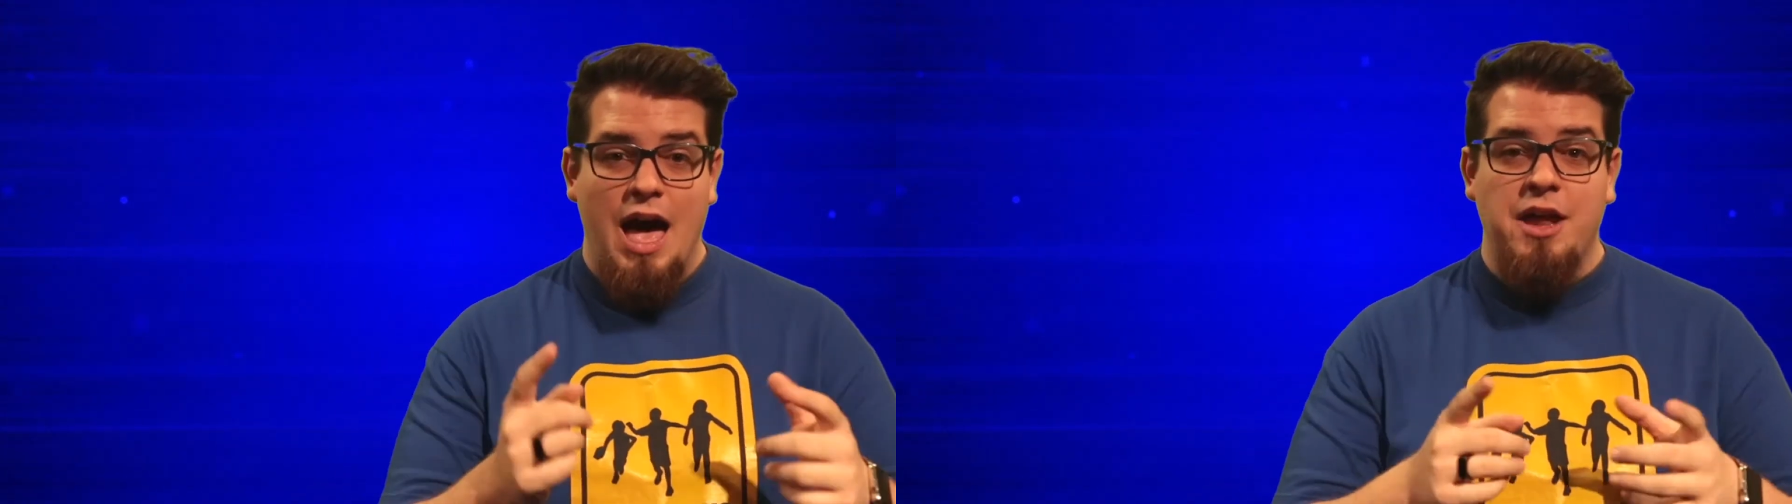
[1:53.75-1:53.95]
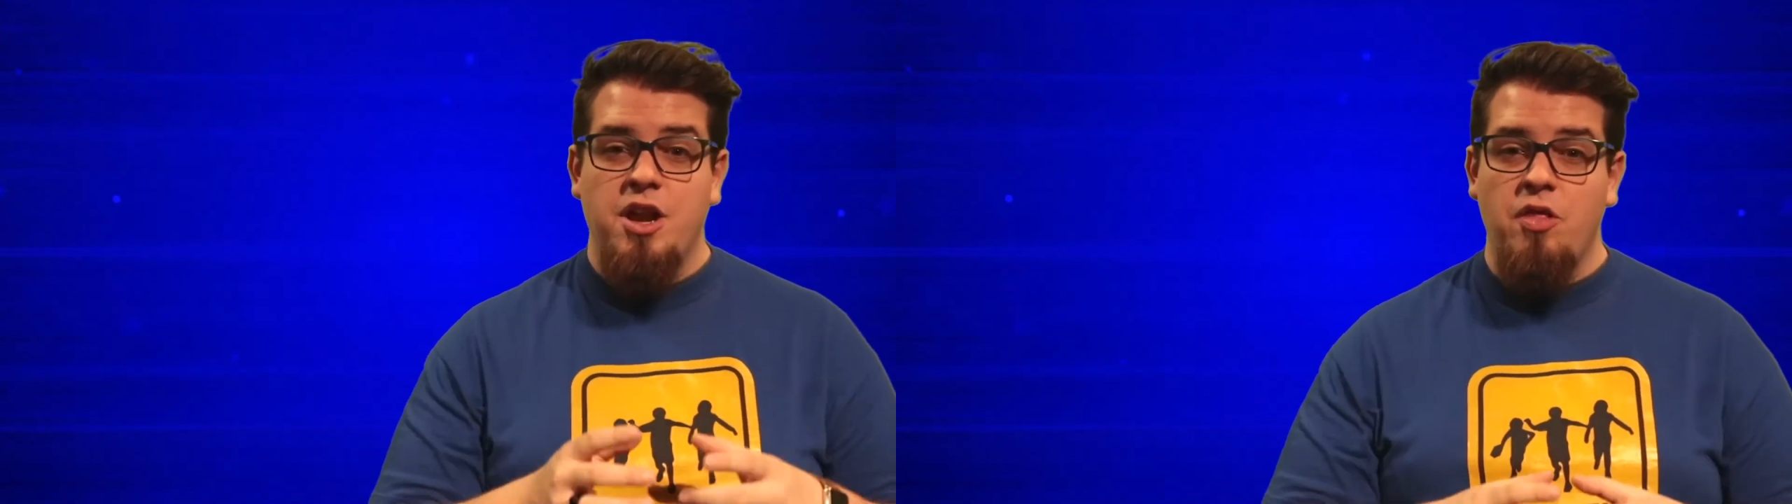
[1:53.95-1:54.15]

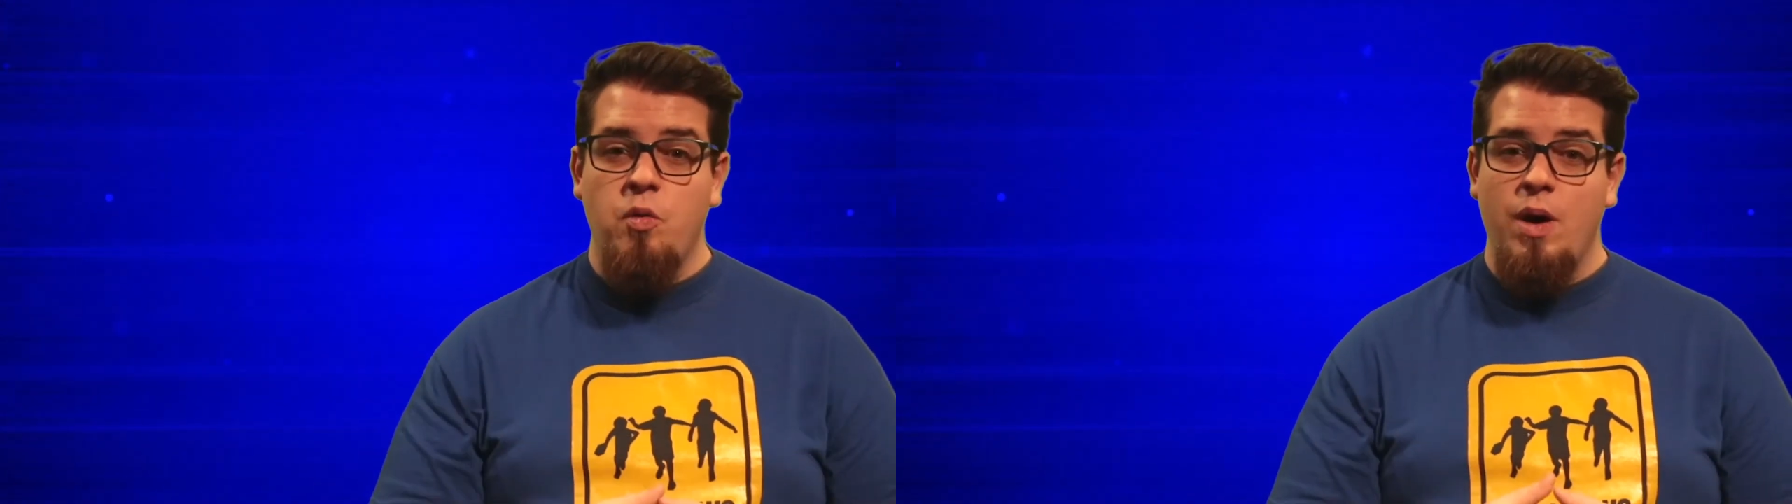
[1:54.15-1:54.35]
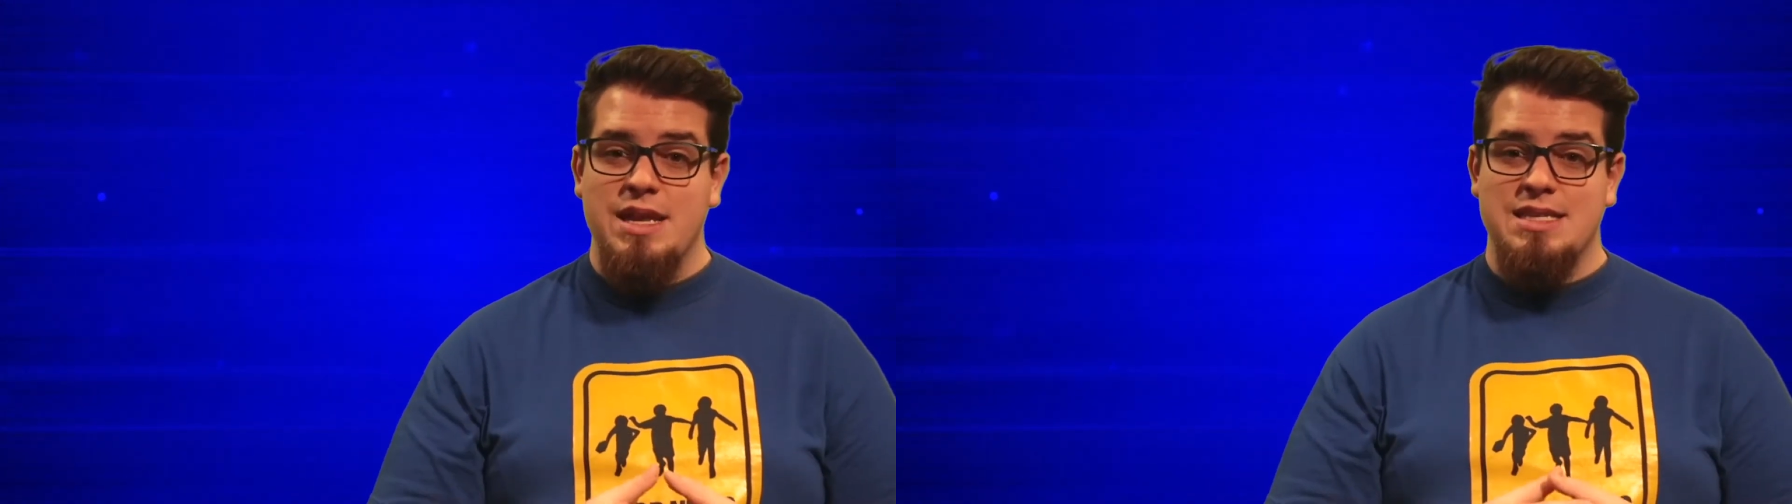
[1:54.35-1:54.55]

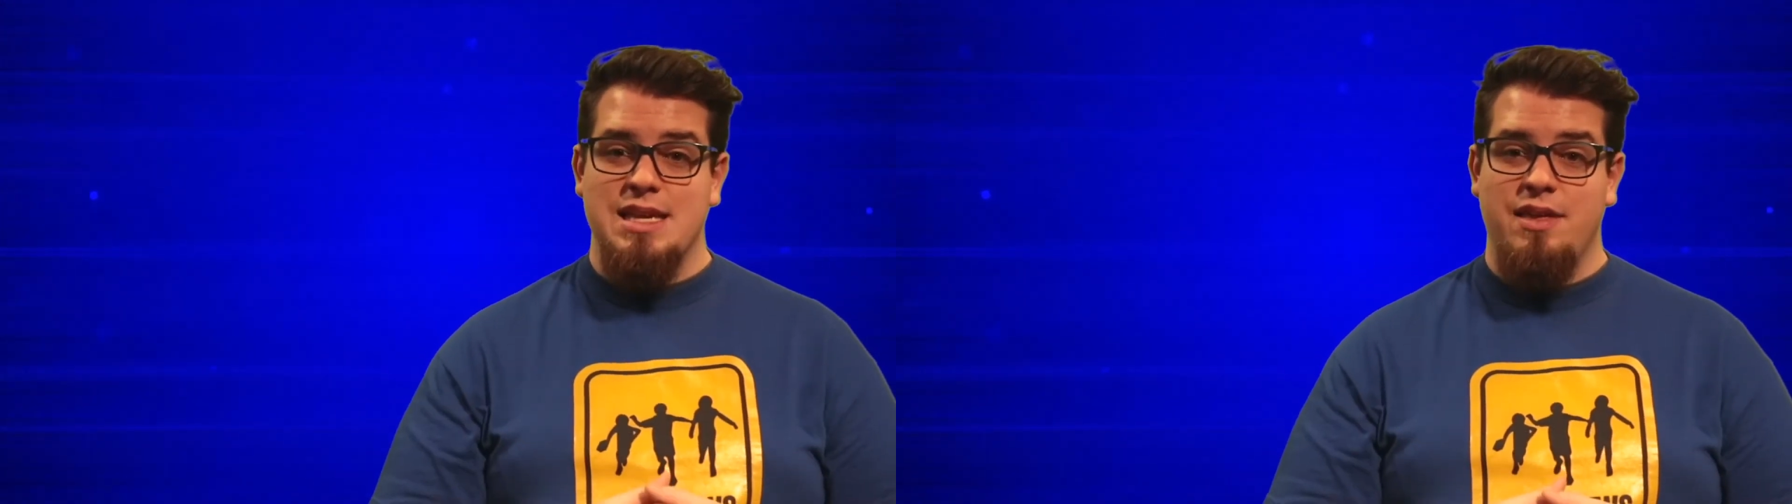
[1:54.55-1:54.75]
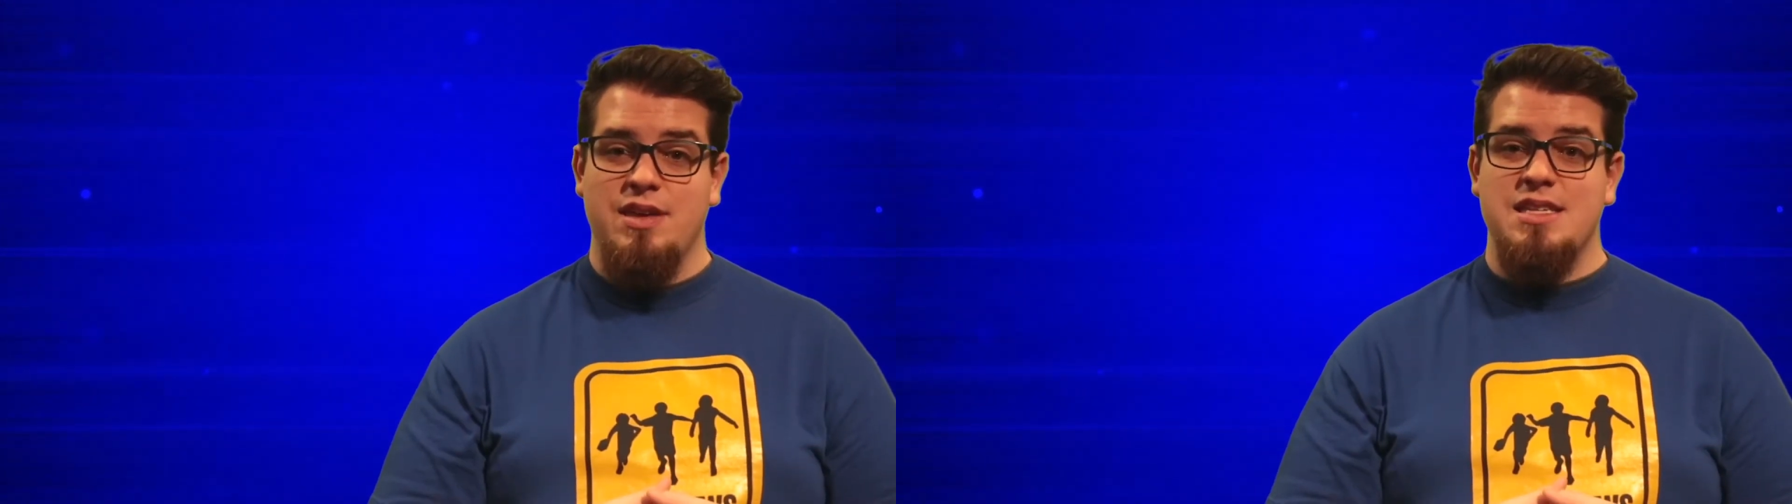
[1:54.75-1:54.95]
Another way to
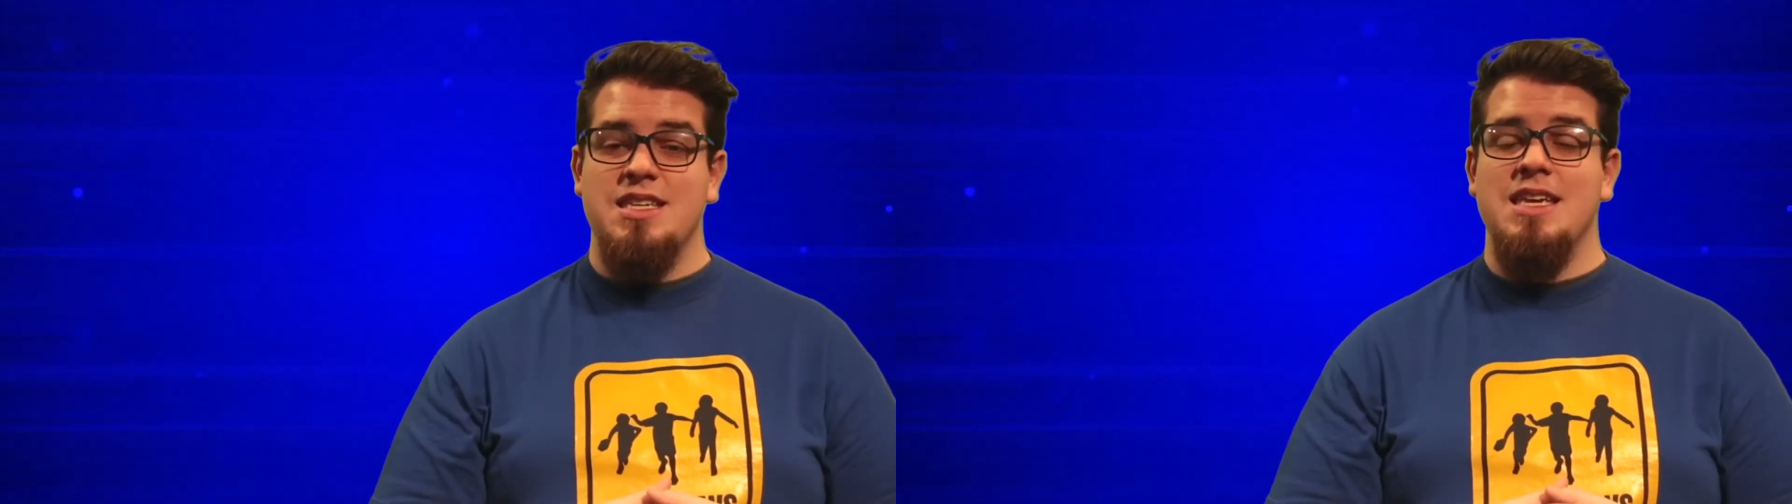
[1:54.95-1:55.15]
say this